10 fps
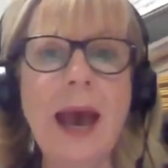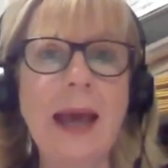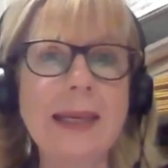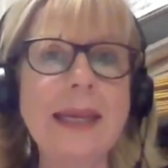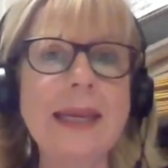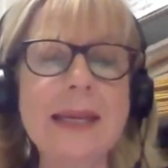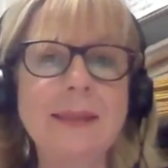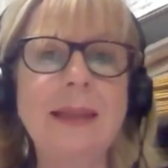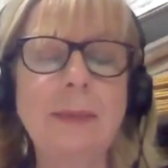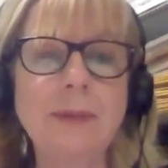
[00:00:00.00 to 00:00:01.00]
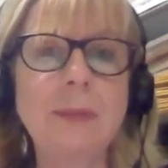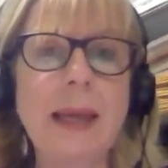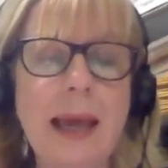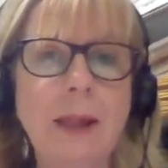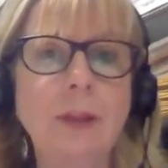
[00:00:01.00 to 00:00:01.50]
And he seems to be
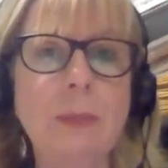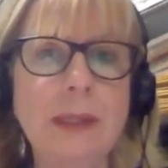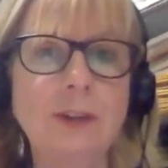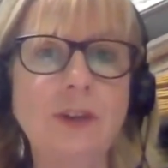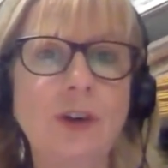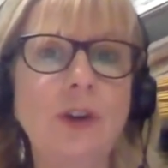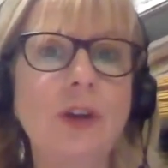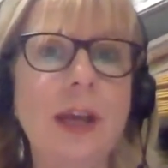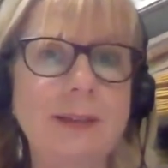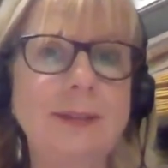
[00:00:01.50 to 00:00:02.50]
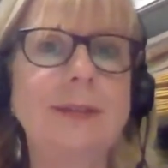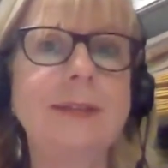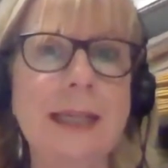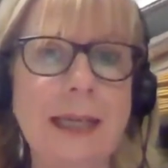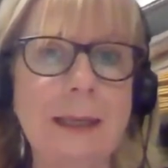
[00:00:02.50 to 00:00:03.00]
a health minister who is
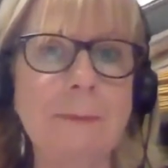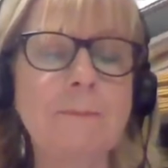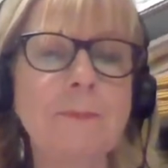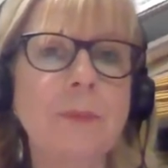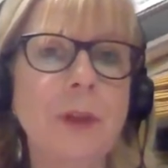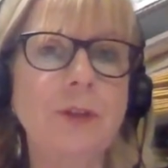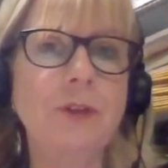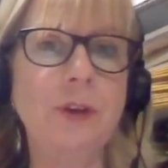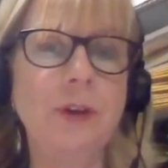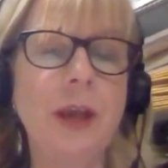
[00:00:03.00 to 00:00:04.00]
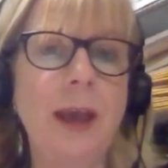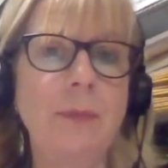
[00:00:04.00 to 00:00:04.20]
sticking to